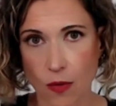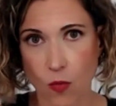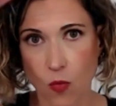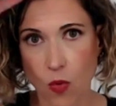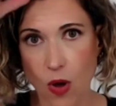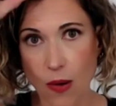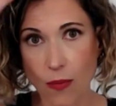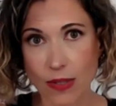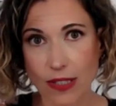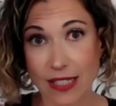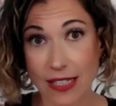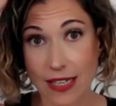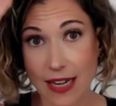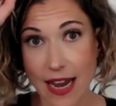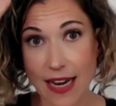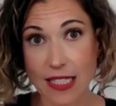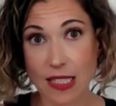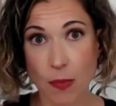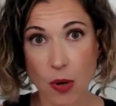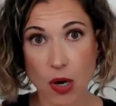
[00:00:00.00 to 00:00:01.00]
Good what was know. the
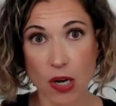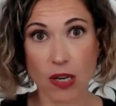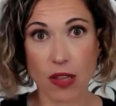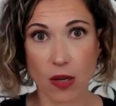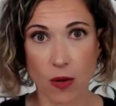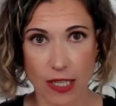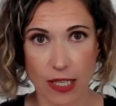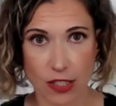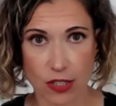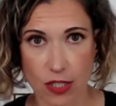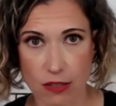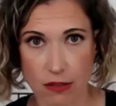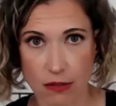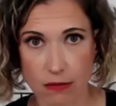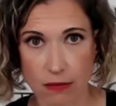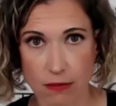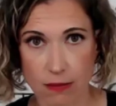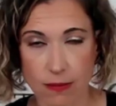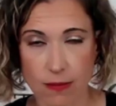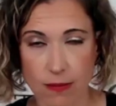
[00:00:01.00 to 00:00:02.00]
next part of the question?
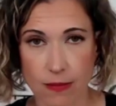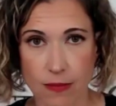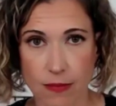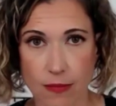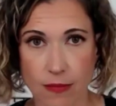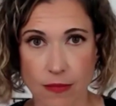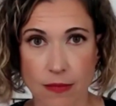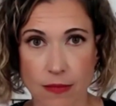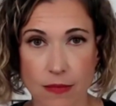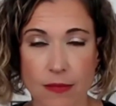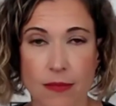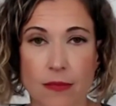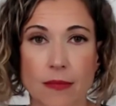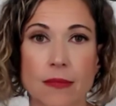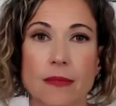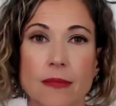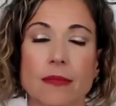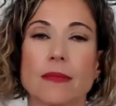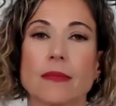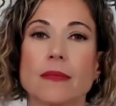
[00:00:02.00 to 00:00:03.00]
Okay, does it
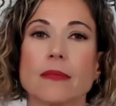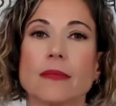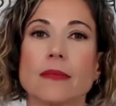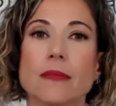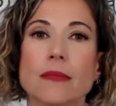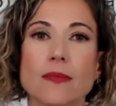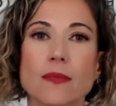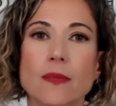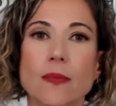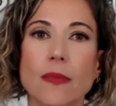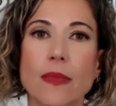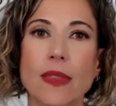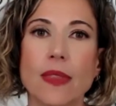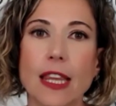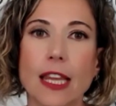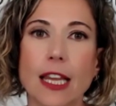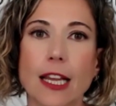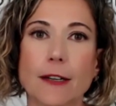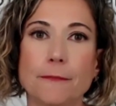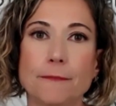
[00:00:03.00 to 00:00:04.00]
matter if it comes
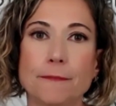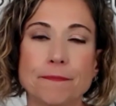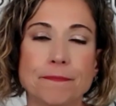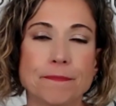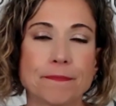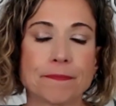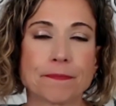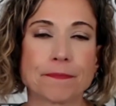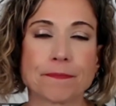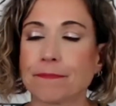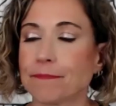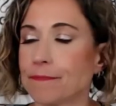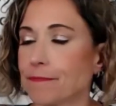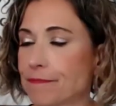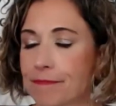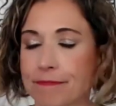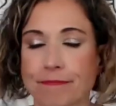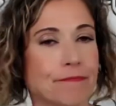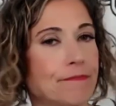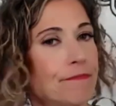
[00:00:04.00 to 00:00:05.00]
from plants, animals,
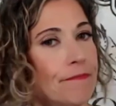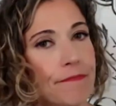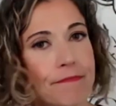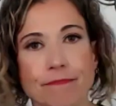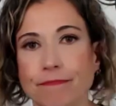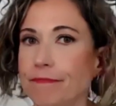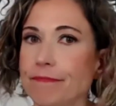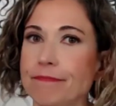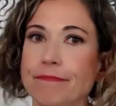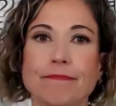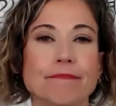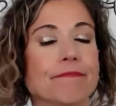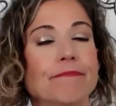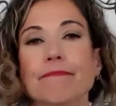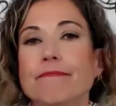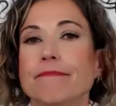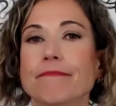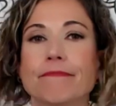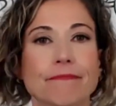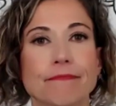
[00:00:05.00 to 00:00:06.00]
or
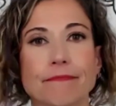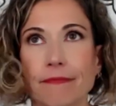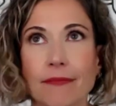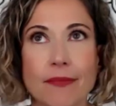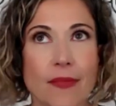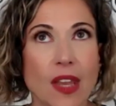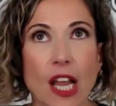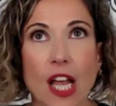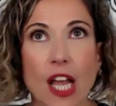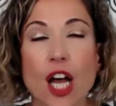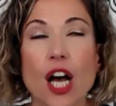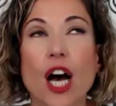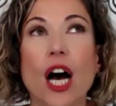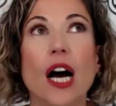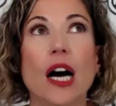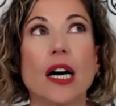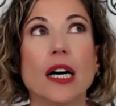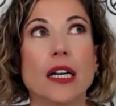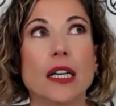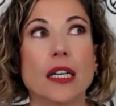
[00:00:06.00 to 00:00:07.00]
supplements?
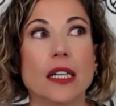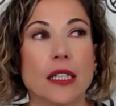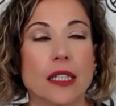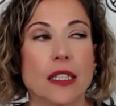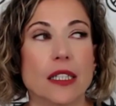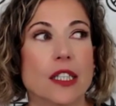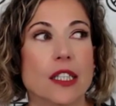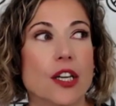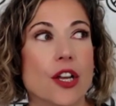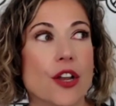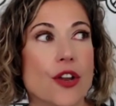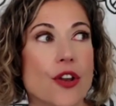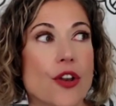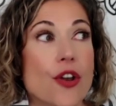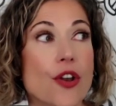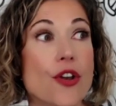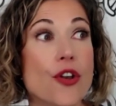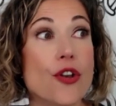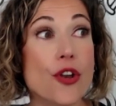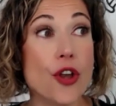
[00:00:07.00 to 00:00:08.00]
Uh
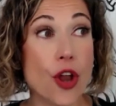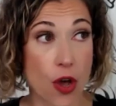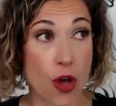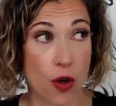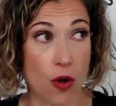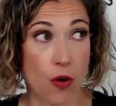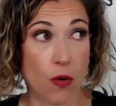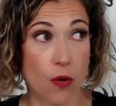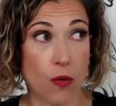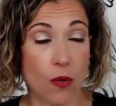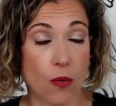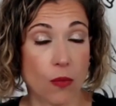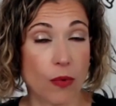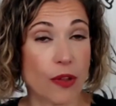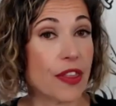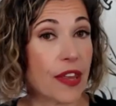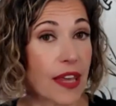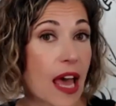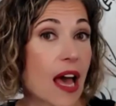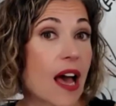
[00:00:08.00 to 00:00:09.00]
no,
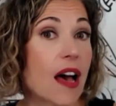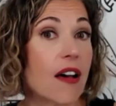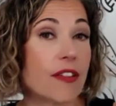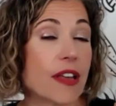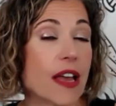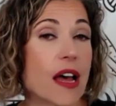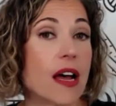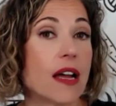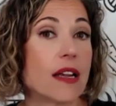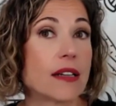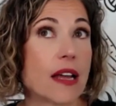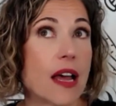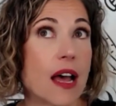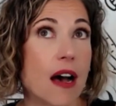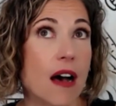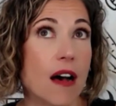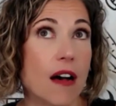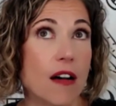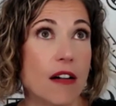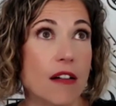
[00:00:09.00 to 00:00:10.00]
with the caveat
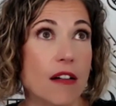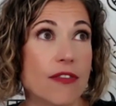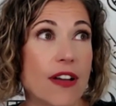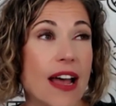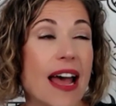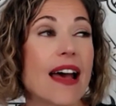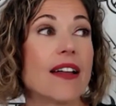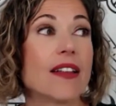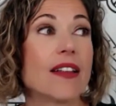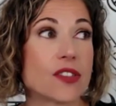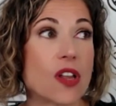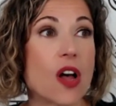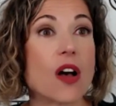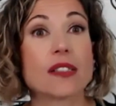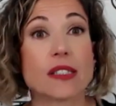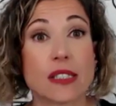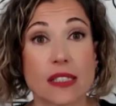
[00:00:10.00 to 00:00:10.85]
of as long